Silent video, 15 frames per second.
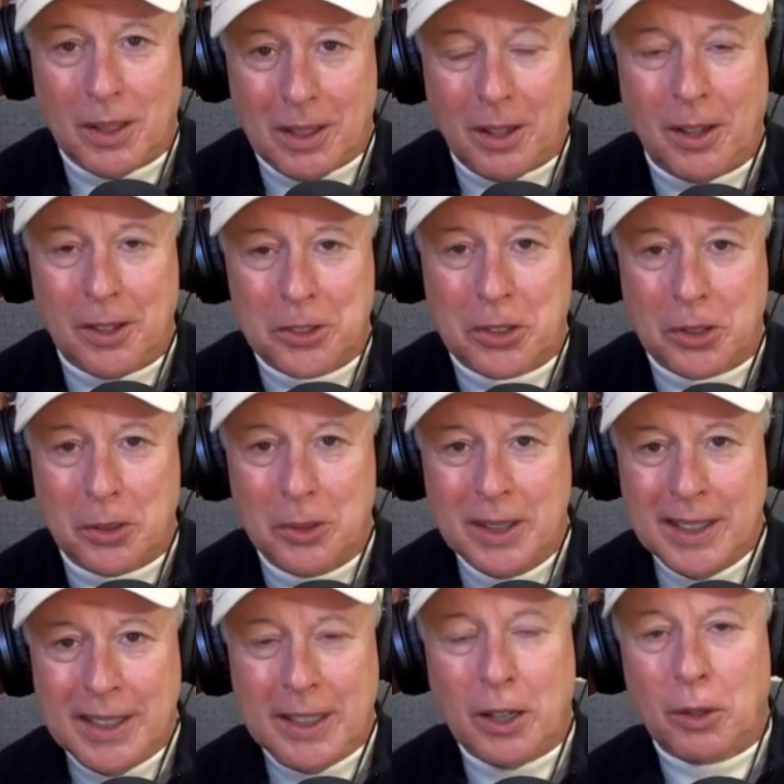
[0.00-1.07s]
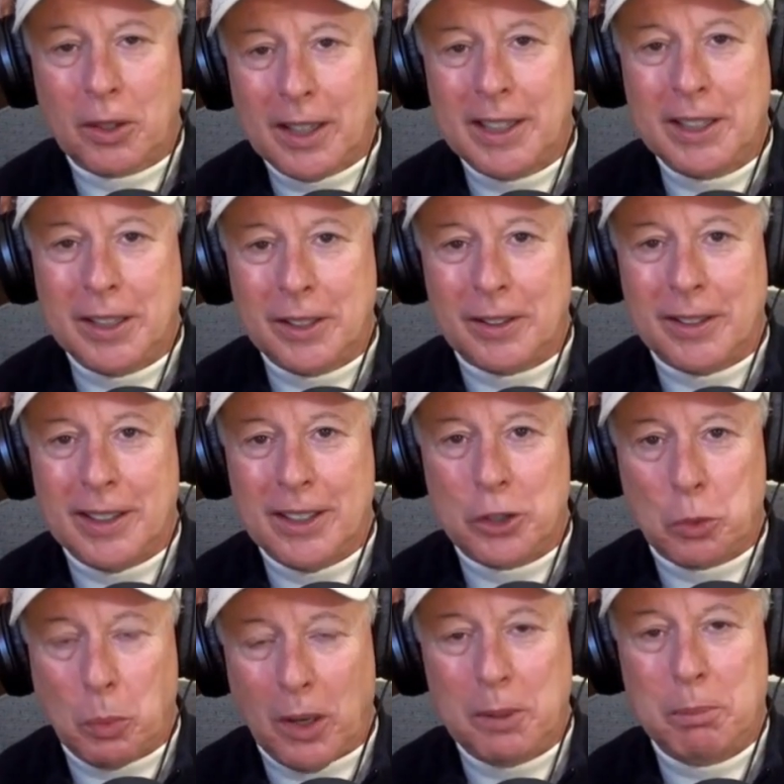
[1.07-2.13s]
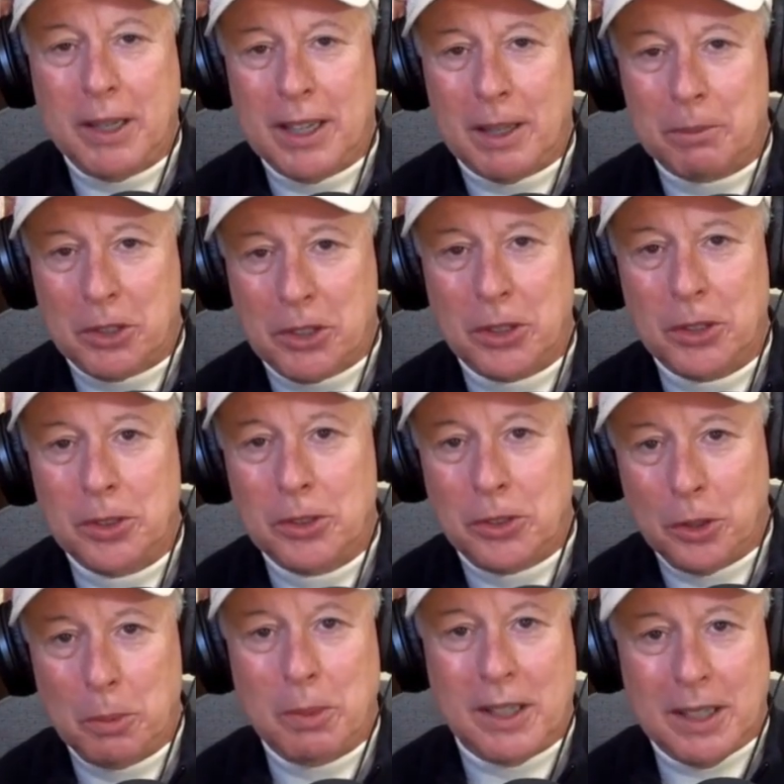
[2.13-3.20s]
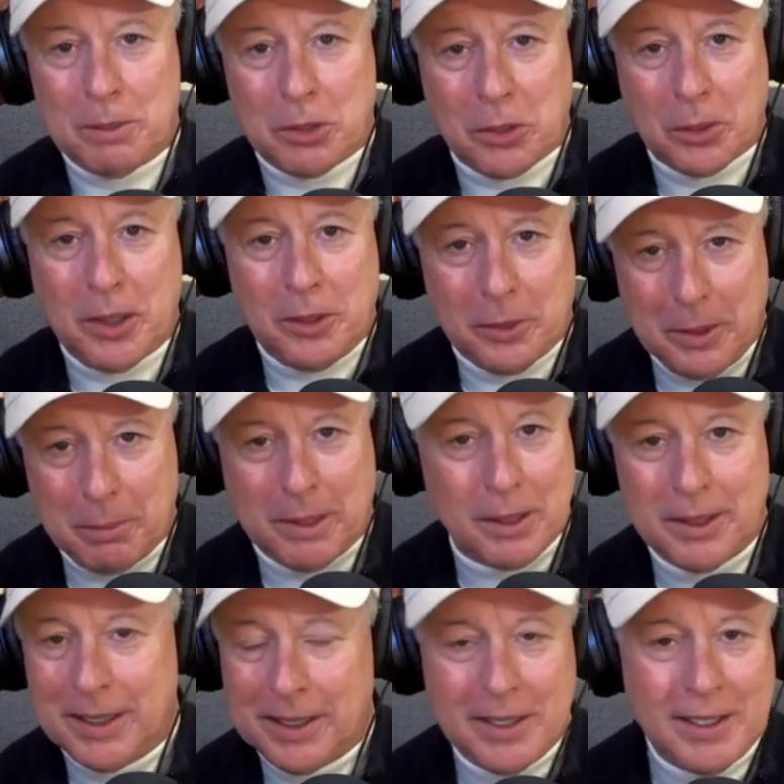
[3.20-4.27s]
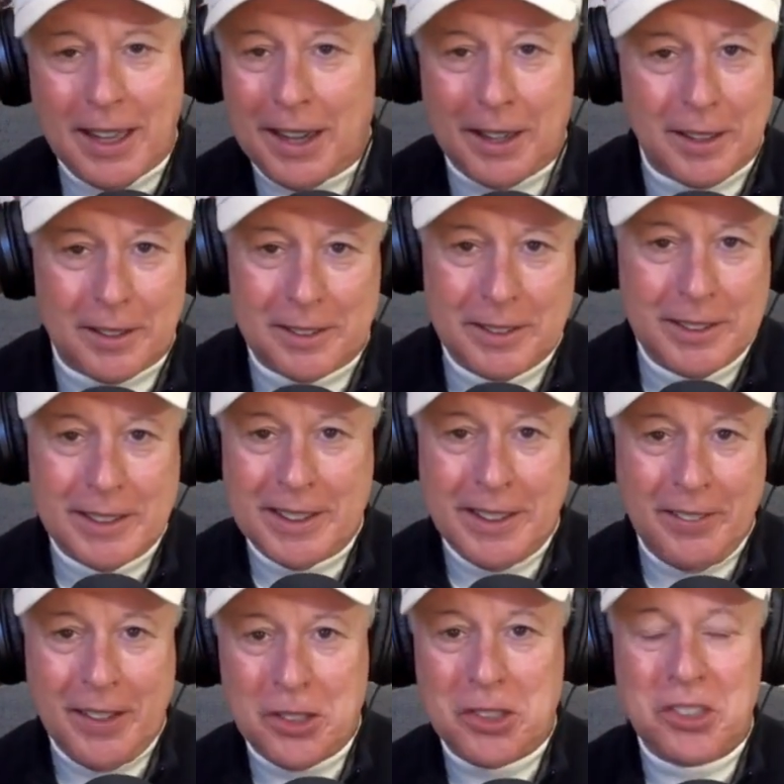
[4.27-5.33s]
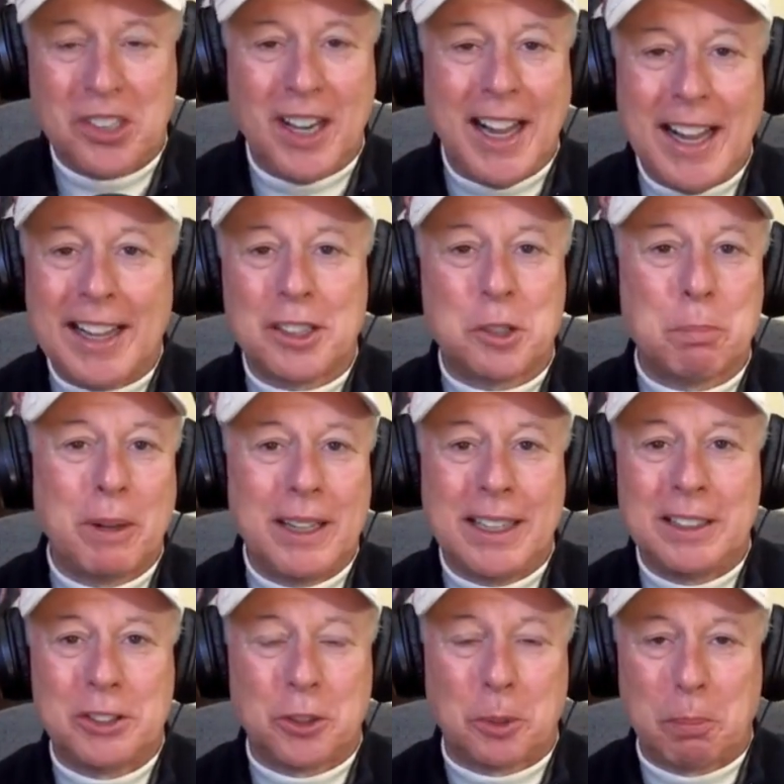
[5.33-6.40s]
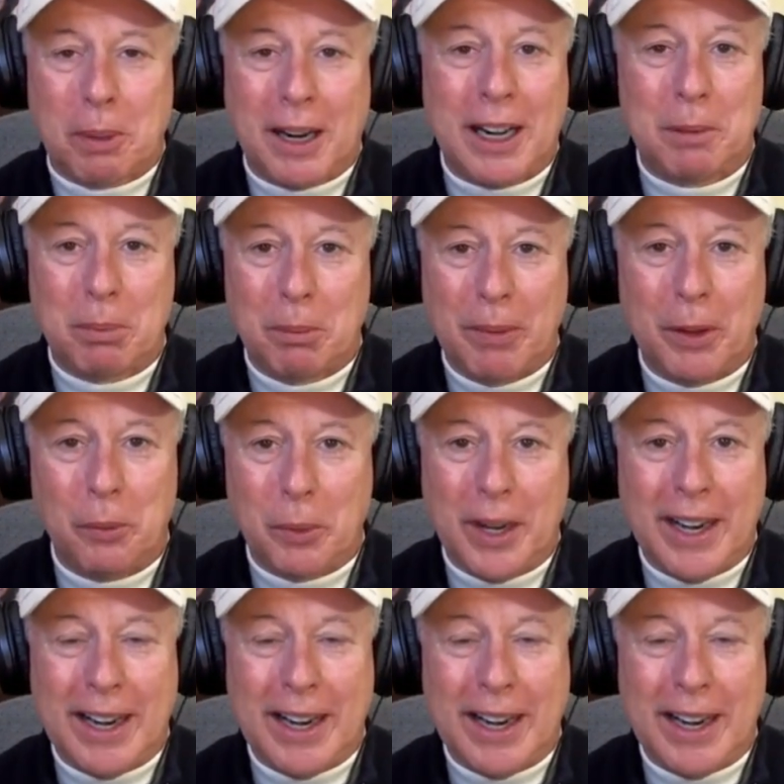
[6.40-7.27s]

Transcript: also, linear is 1 becomes 2, 2 becomes 3, 3 becomes, nah, This is an exponential problem that we